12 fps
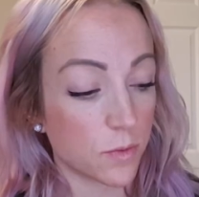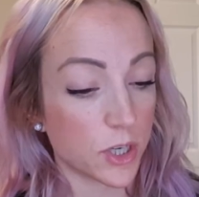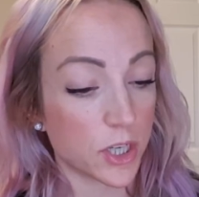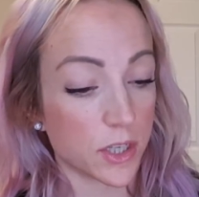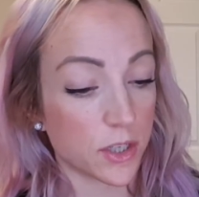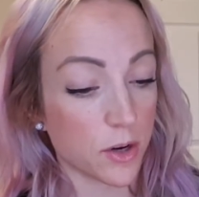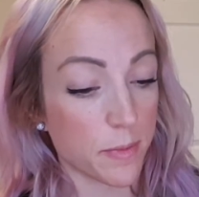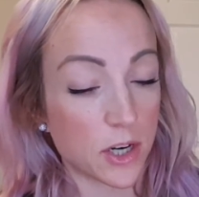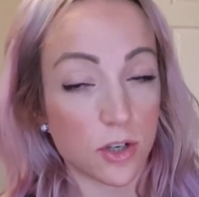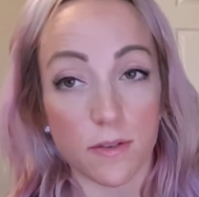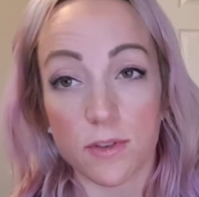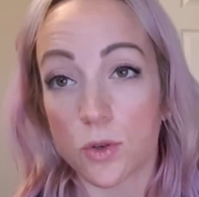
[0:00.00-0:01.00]
which is your
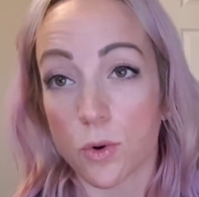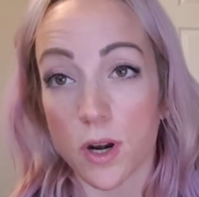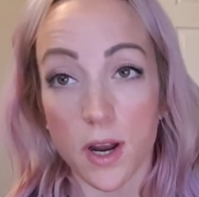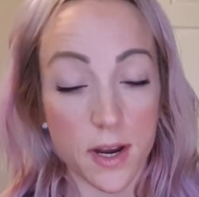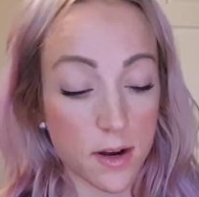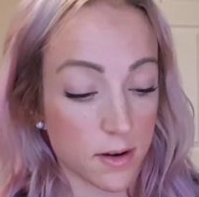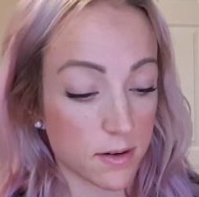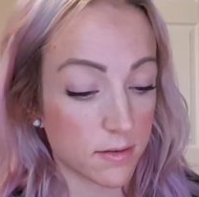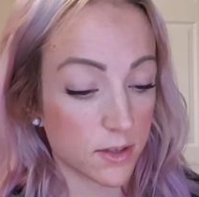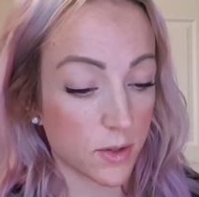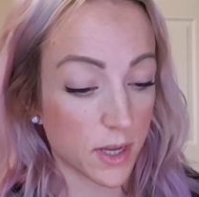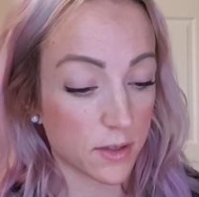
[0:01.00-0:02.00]
measure of stored iron.
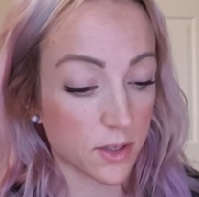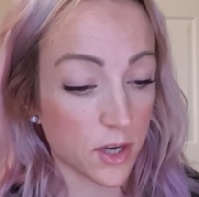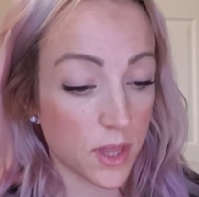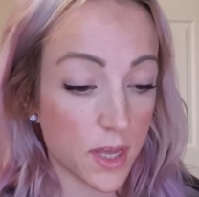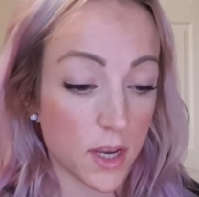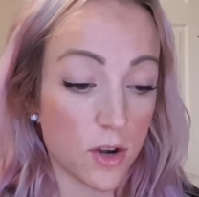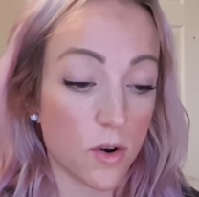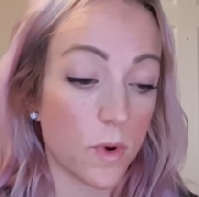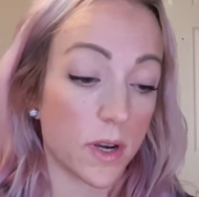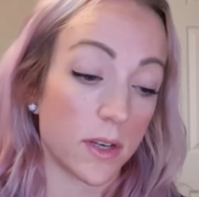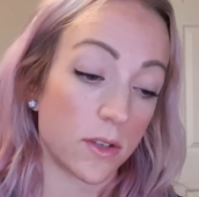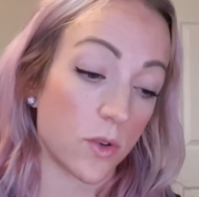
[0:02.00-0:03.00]
So that's a good thing. You don't
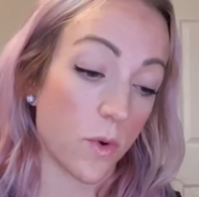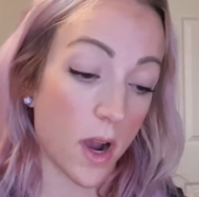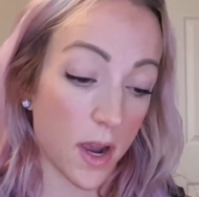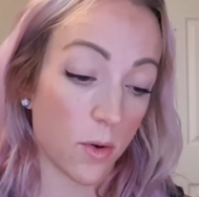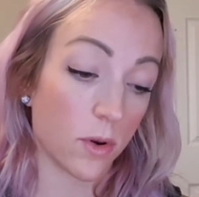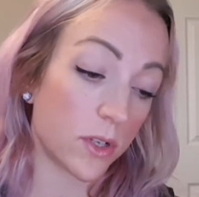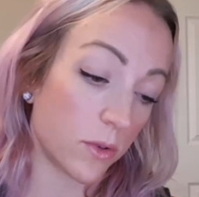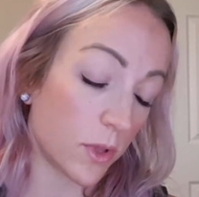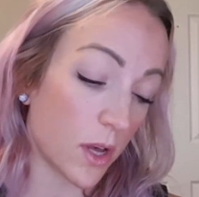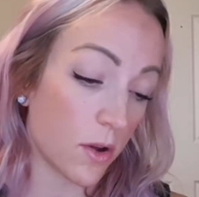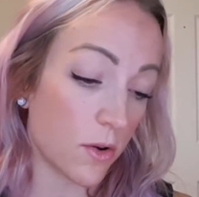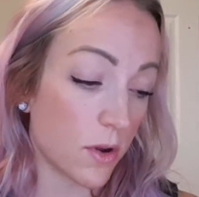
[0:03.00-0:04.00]
want it too high or too
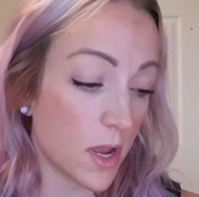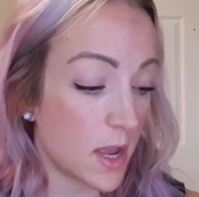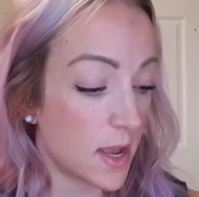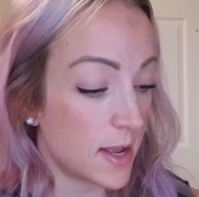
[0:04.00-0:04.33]
low.